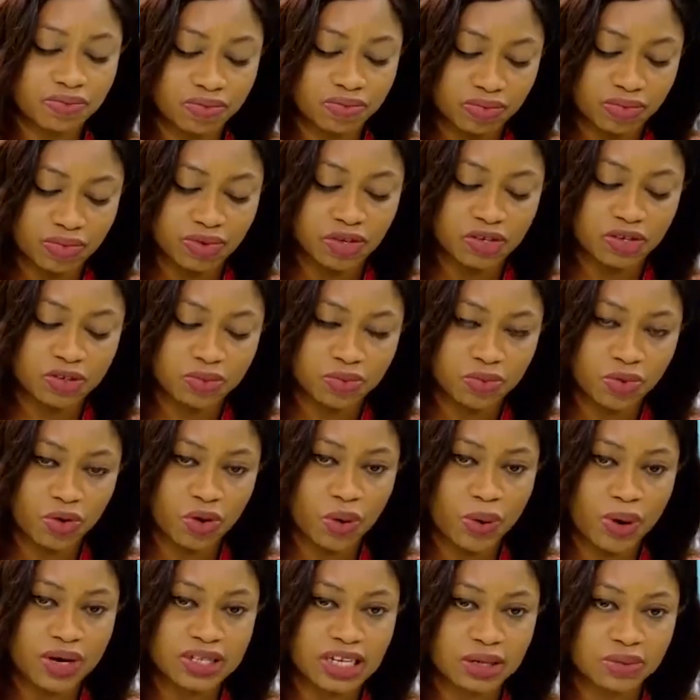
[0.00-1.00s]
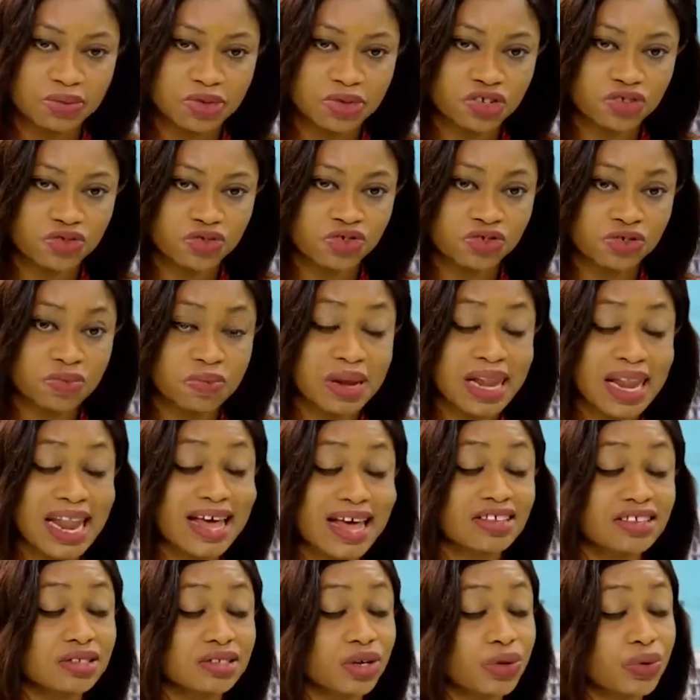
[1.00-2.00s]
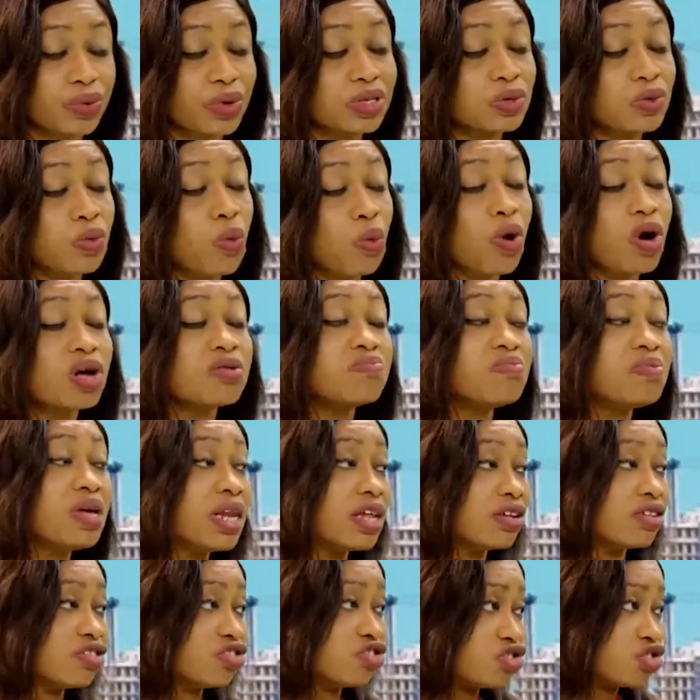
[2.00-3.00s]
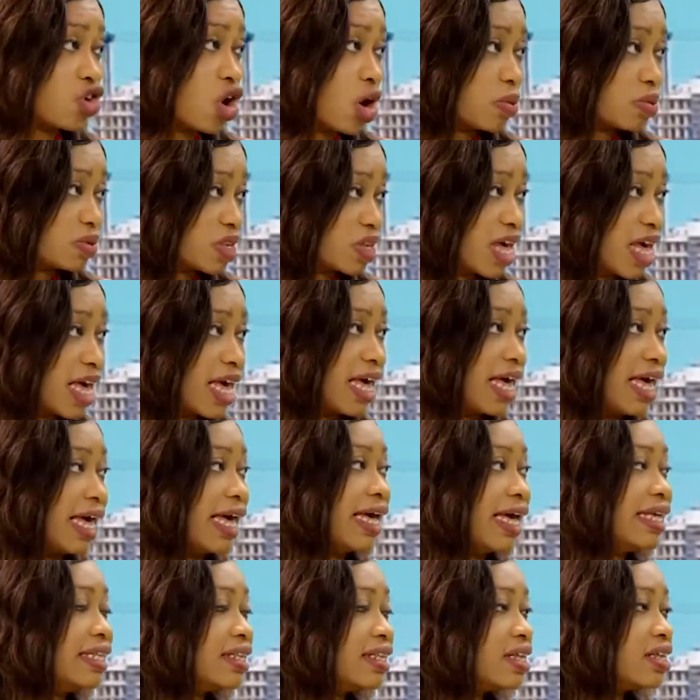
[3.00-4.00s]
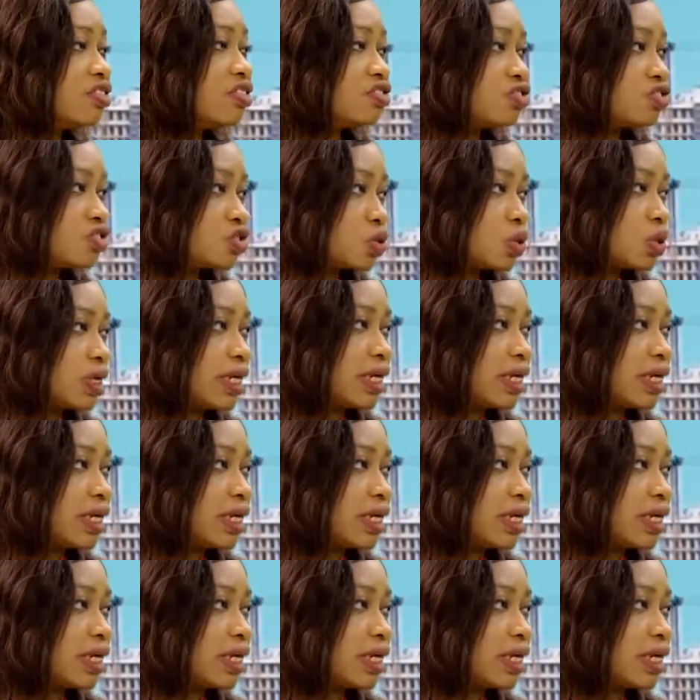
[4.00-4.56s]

This current administration plans to create 1 million jobs in the digital